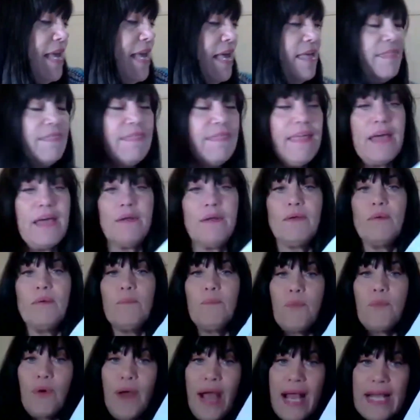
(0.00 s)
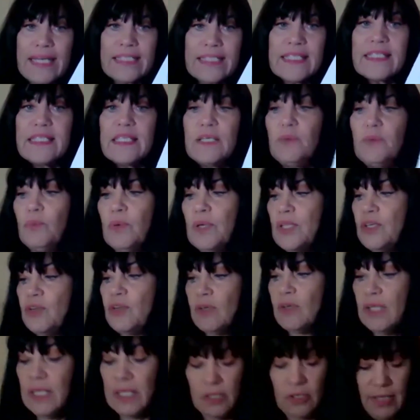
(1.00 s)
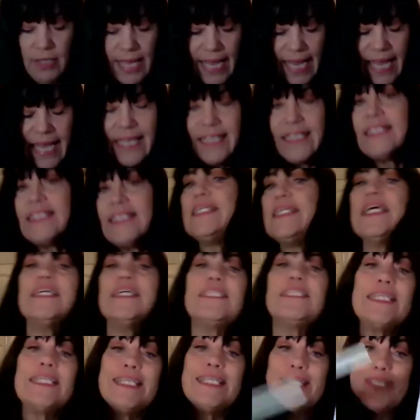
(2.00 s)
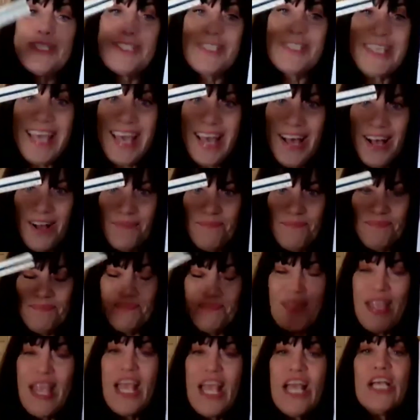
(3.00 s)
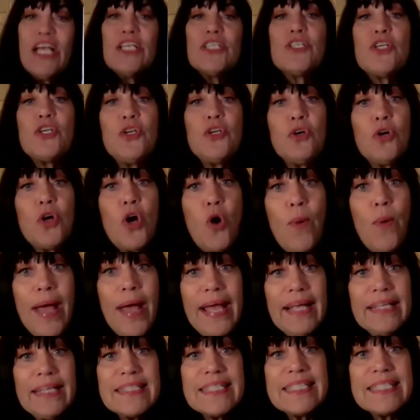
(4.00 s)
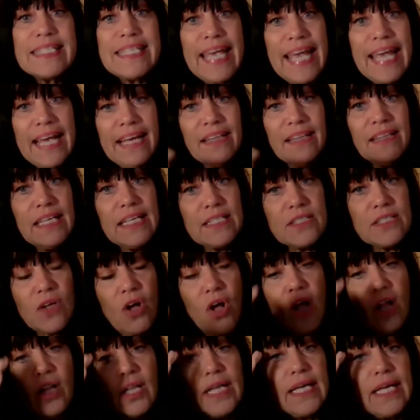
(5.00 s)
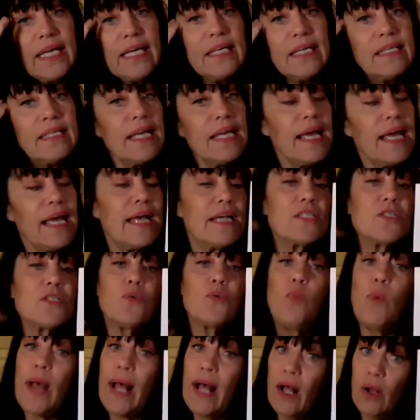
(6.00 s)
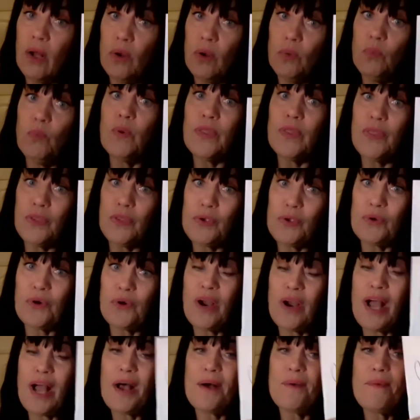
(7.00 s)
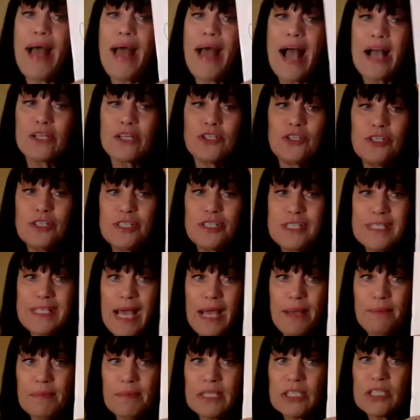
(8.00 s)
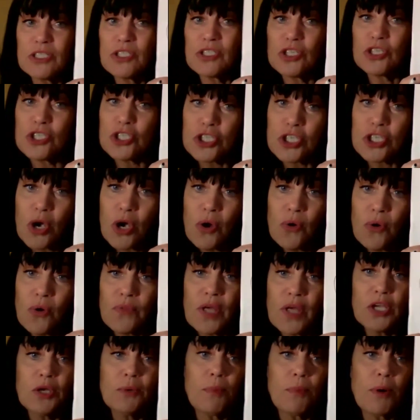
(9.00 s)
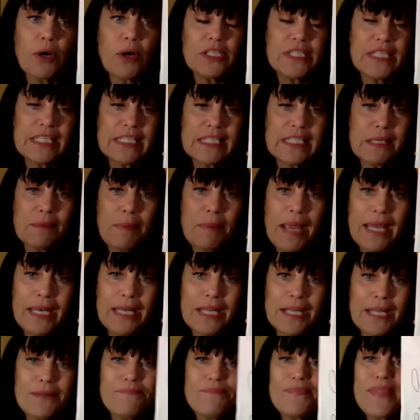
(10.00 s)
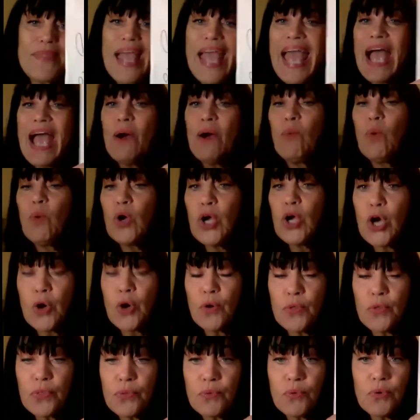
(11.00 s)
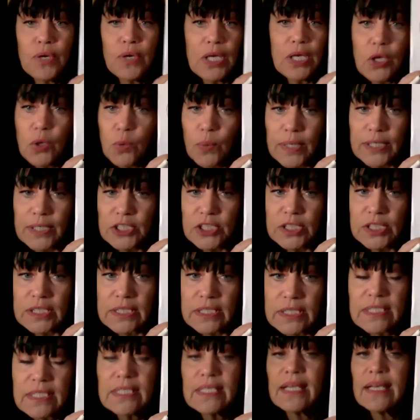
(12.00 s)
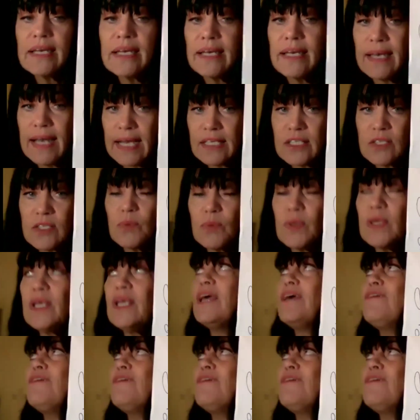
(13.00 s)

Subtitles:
And then practicing with your little handy dandy scale. So you'll go ahead and scan these all in as well with your actual assignments to show that you participated. We'll go through any questions next week